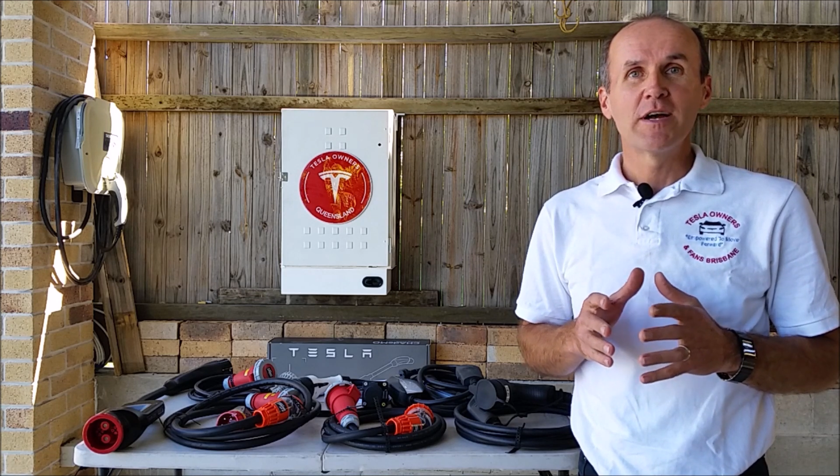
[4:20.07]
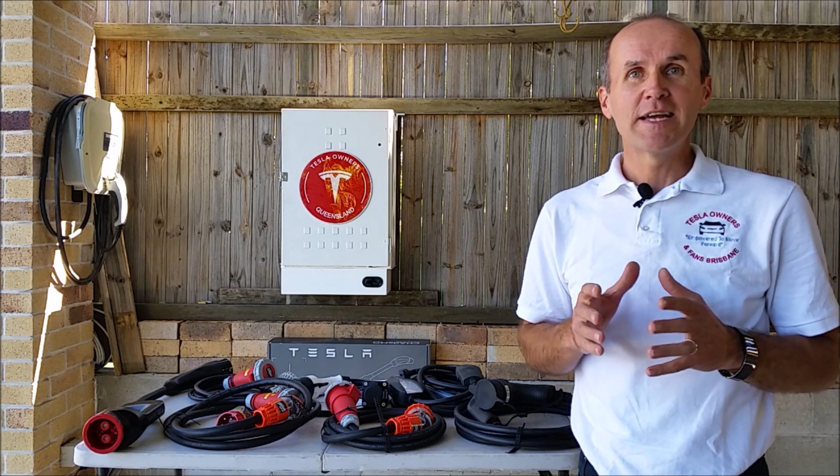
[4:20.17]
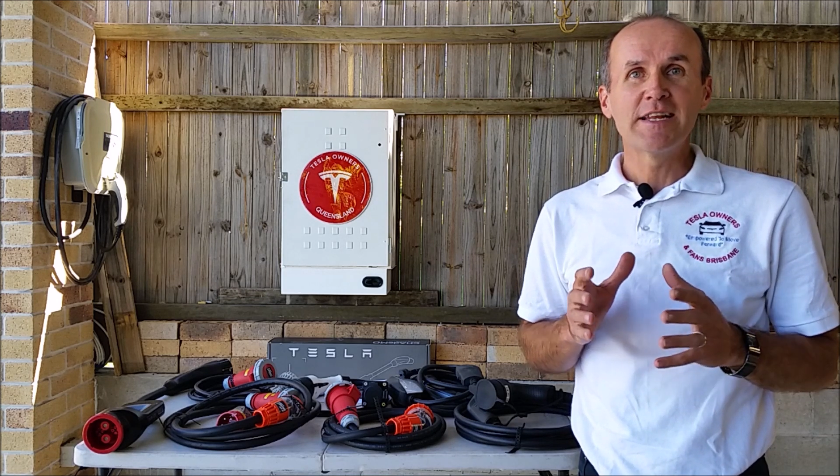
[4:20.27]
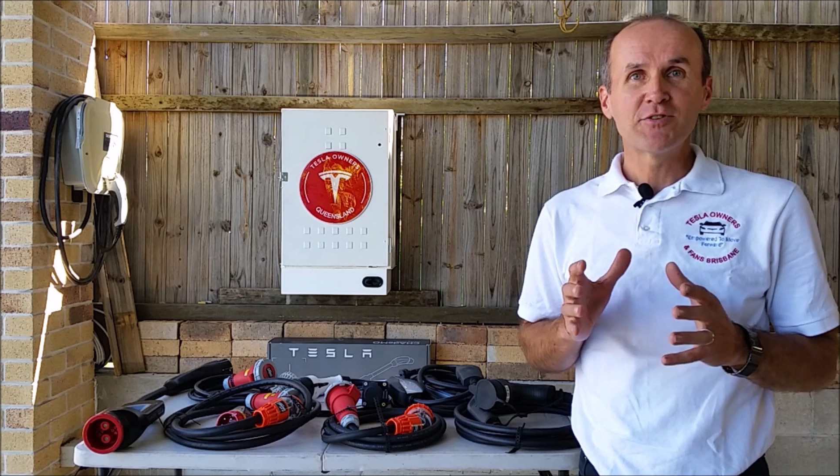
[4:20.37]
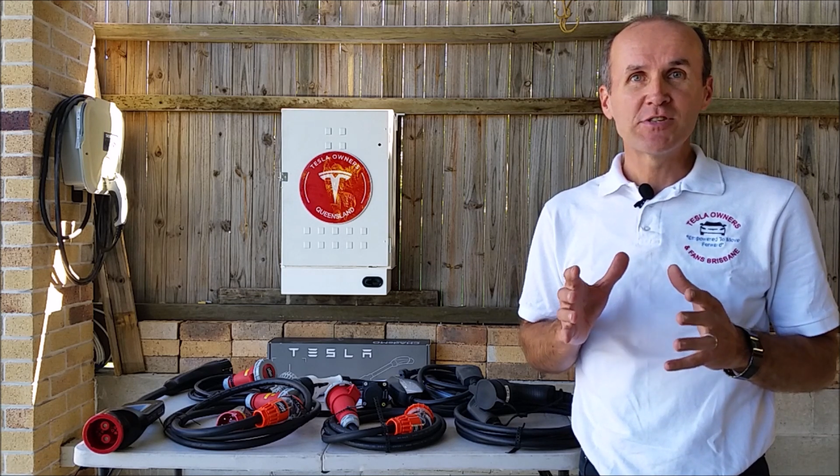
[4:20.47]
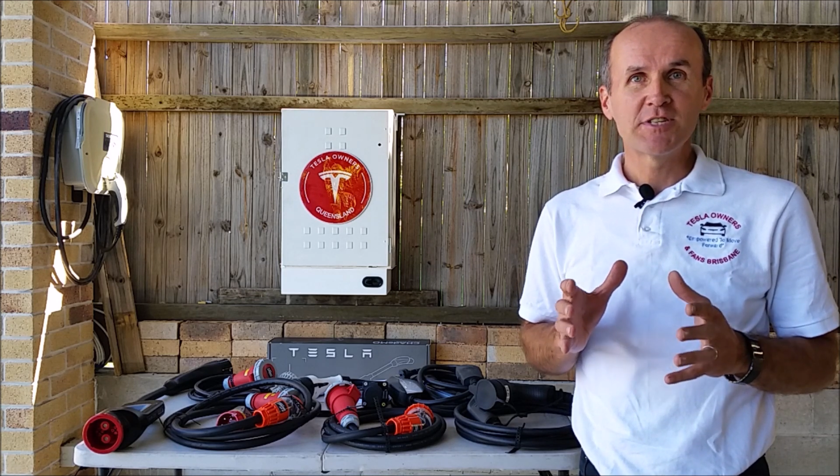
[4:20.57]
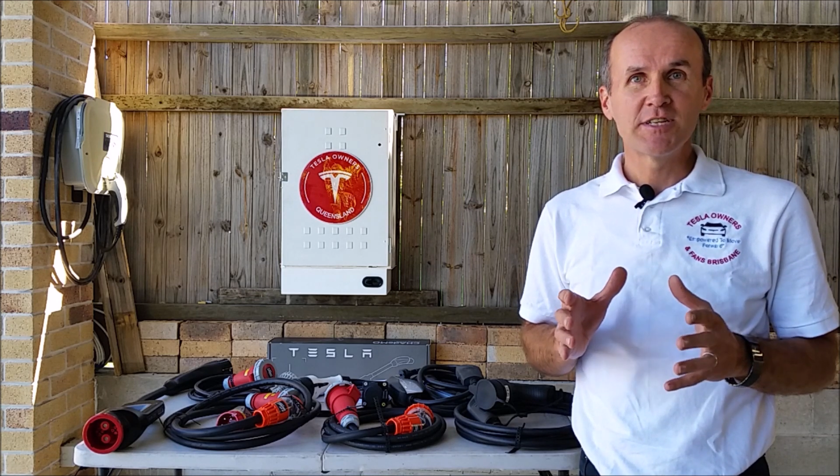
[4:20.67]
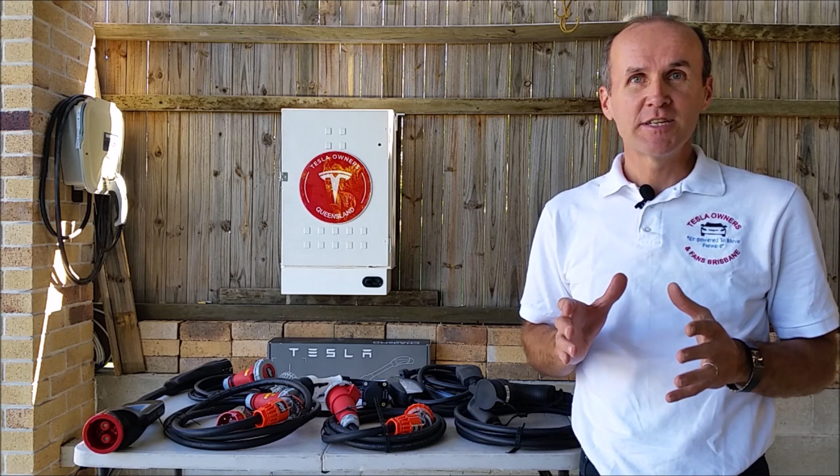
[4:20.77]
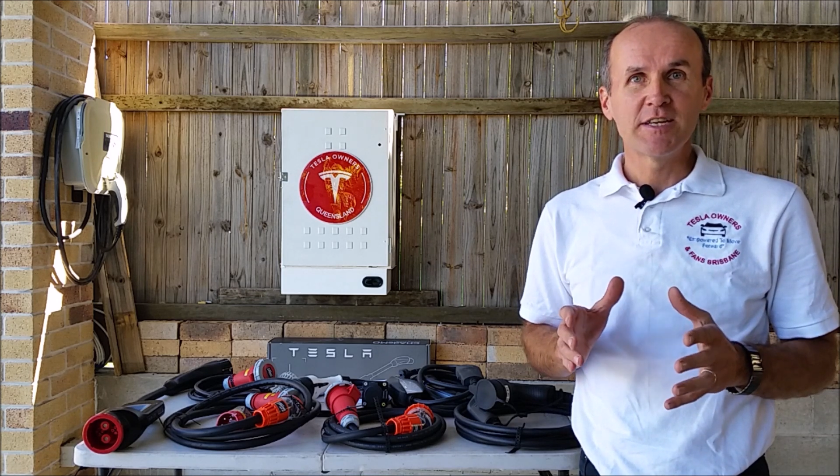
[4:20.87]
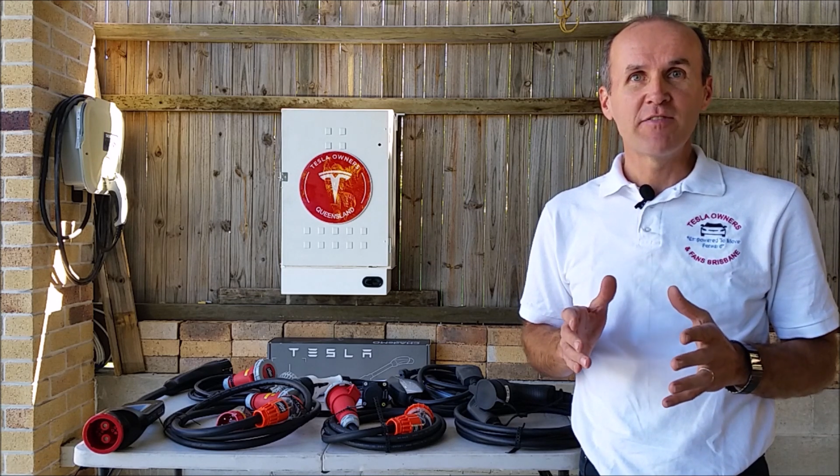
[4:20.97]

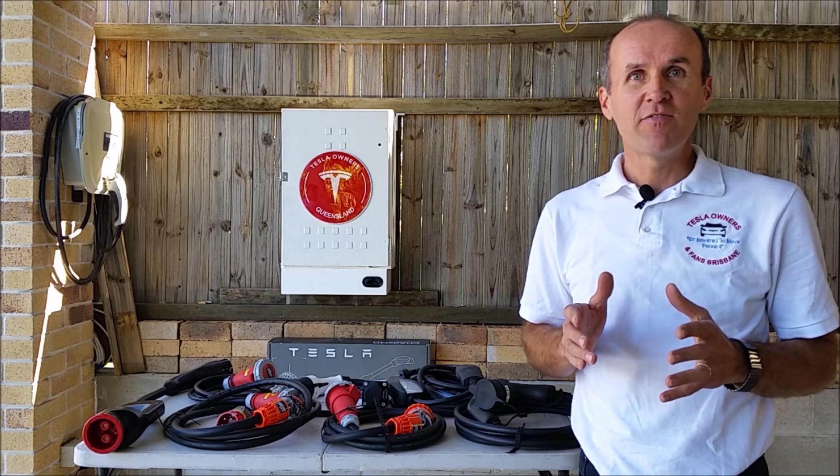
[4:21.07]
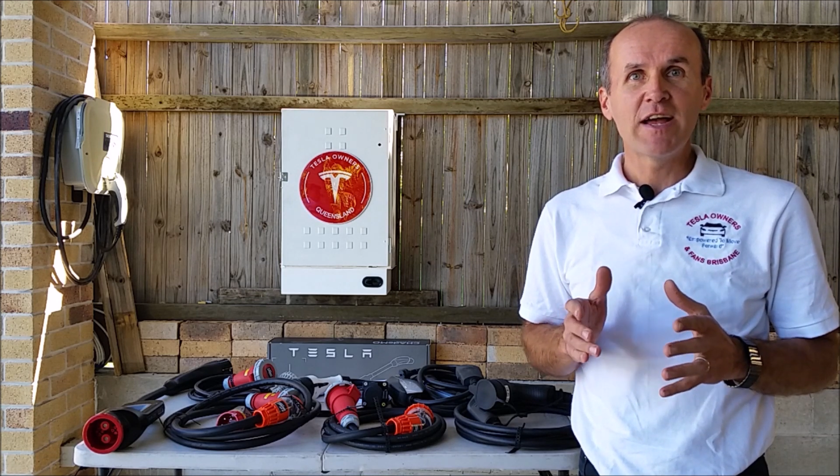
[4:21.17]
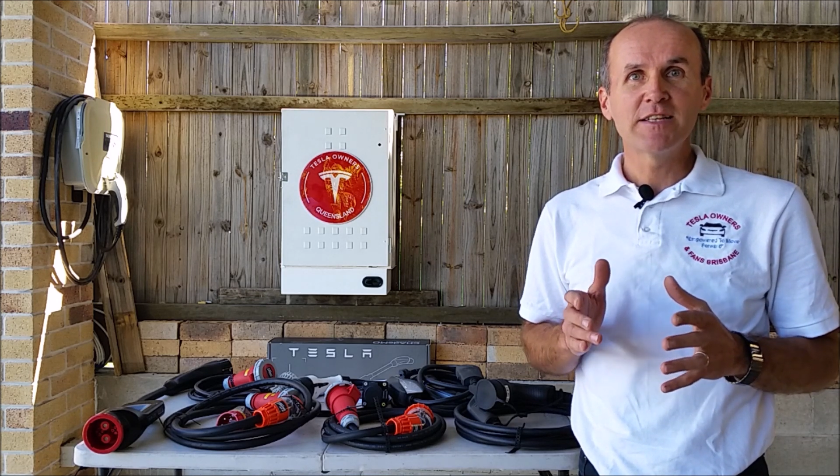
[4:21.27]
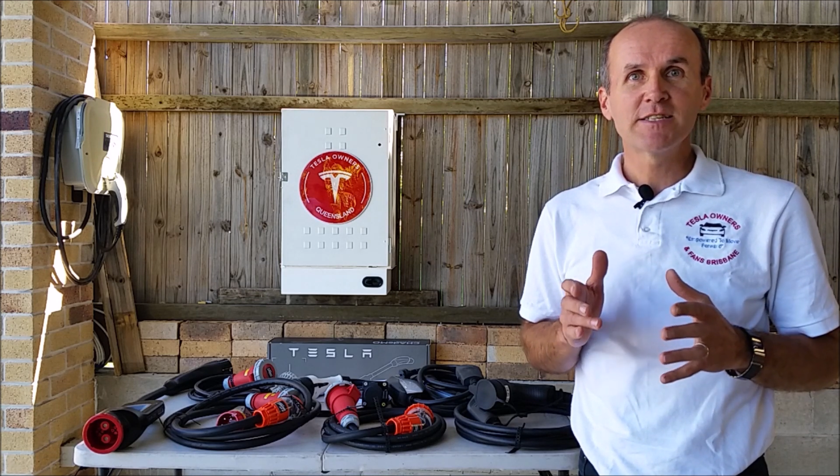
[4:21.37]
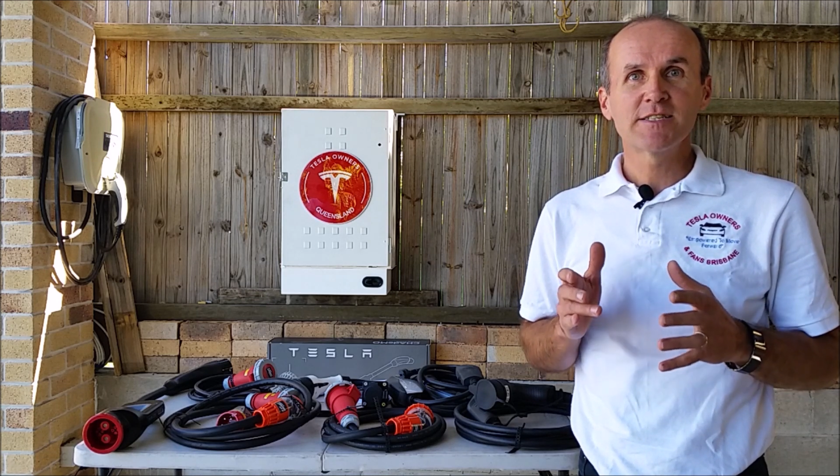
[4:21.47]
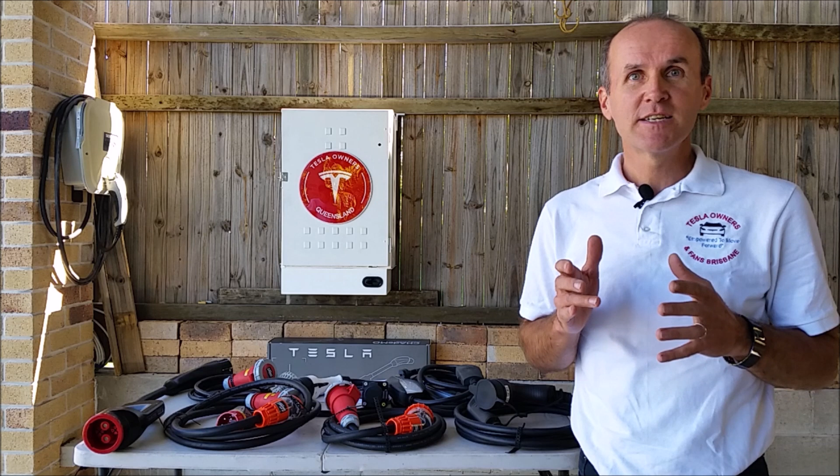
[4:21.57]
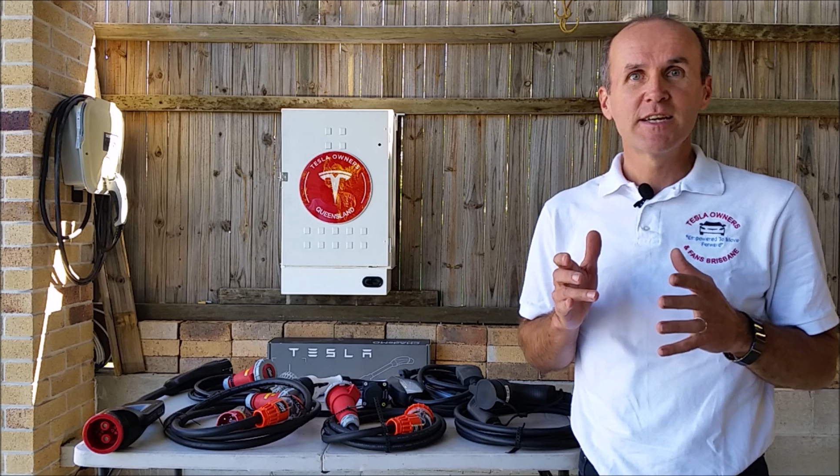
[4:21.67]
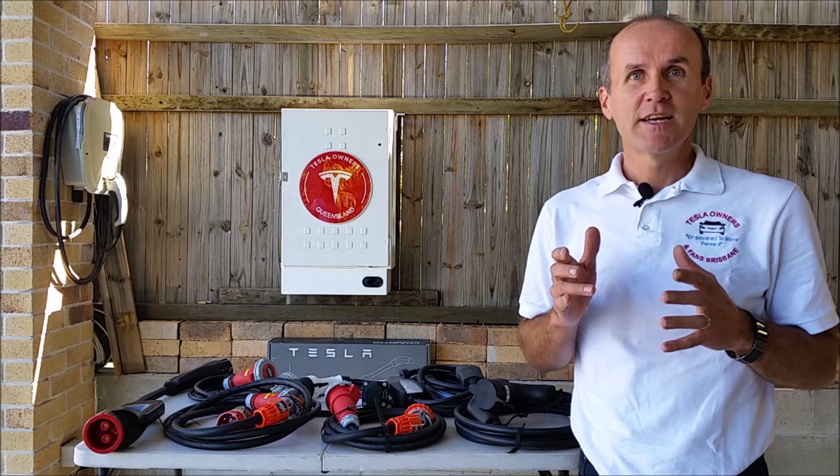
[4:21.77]
interesting events,